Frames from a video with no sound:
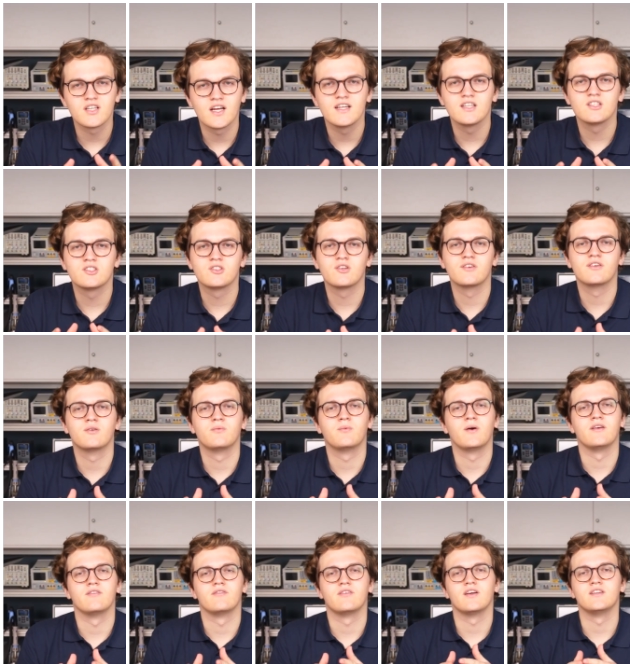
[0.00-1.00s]
sinusoidal
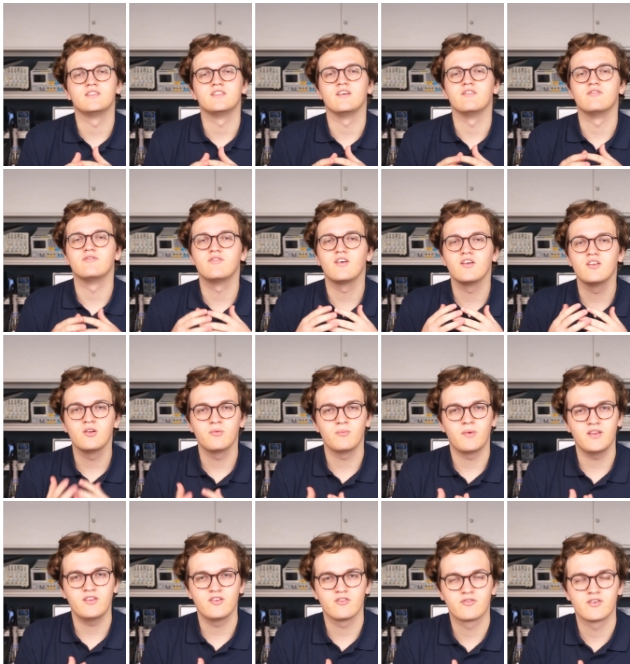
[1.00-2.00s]
wave has a
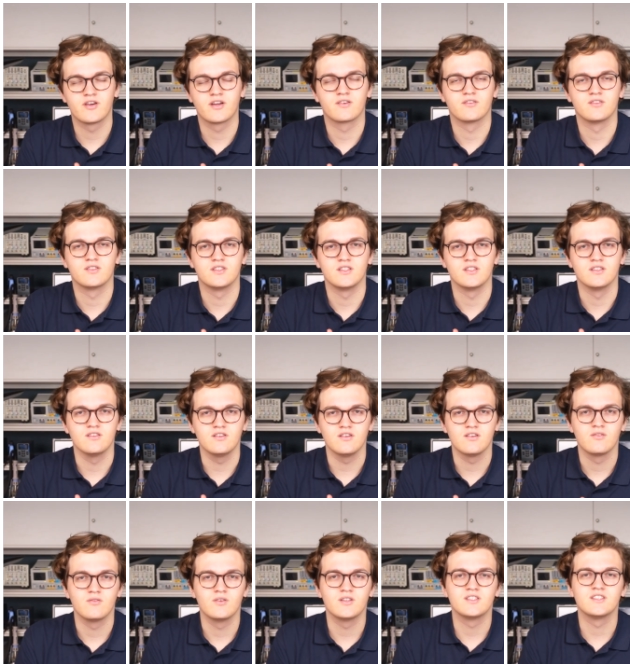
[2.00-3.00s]
fundamental frequency,
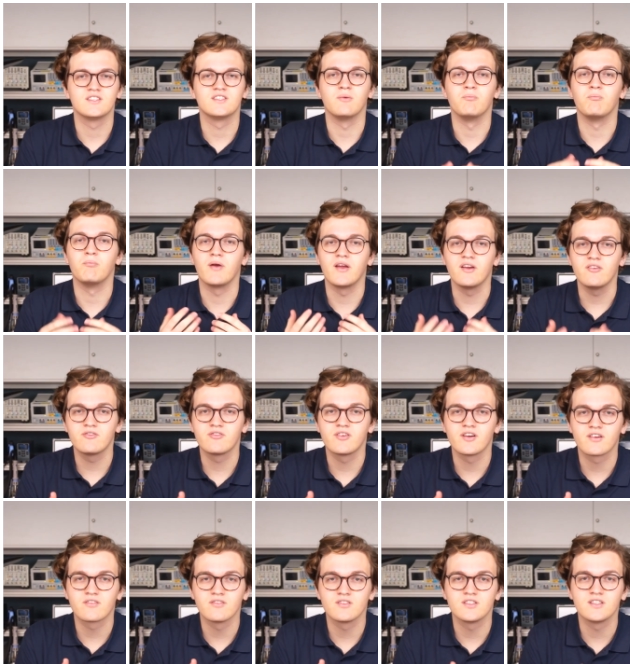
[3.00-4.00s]
which is the main
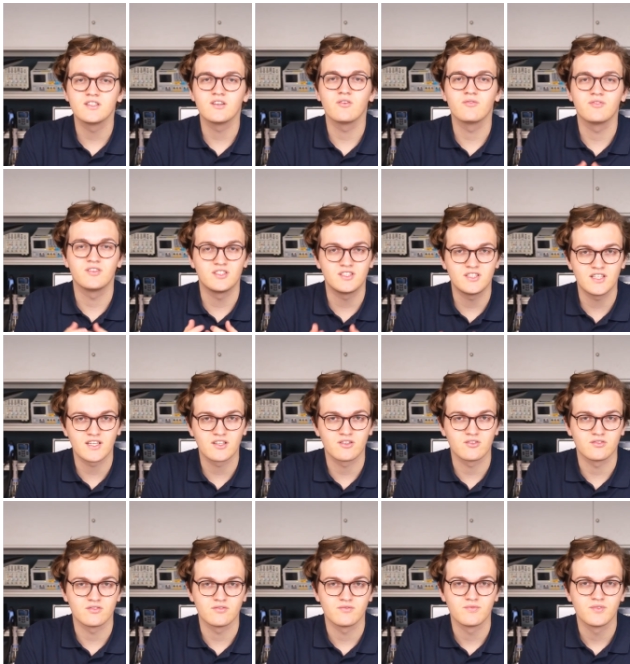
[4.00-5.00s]
frequency of the
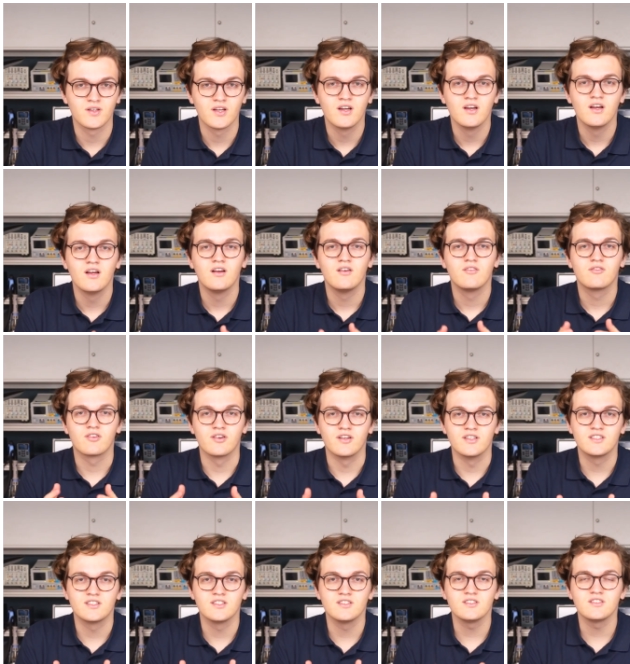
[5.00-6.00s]
signal. For
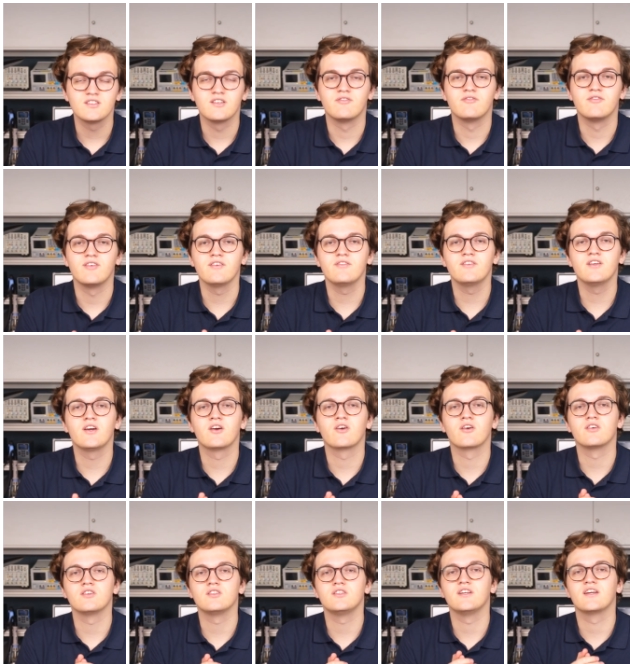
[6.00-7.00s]
instance, the fifty
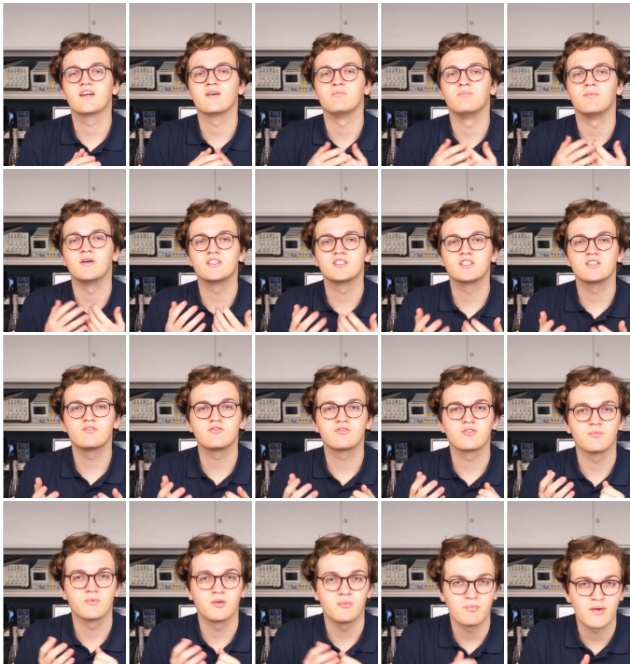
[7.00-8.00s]
hertz you can measure
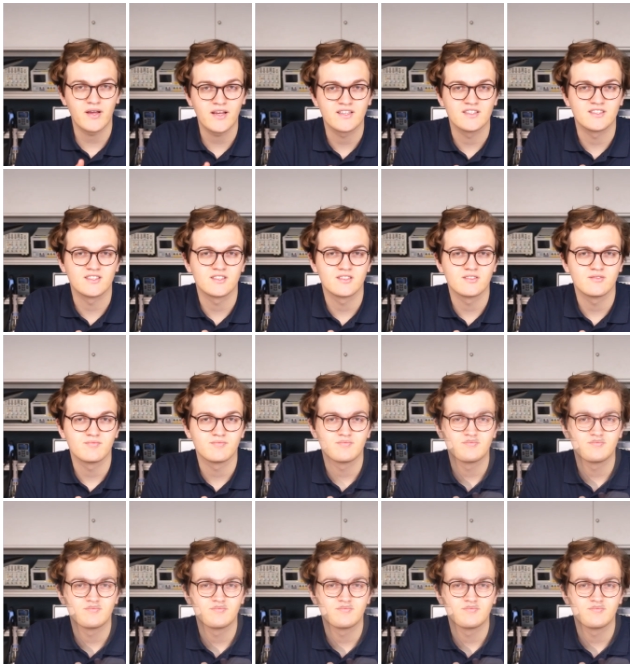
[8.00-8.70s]
from the mains.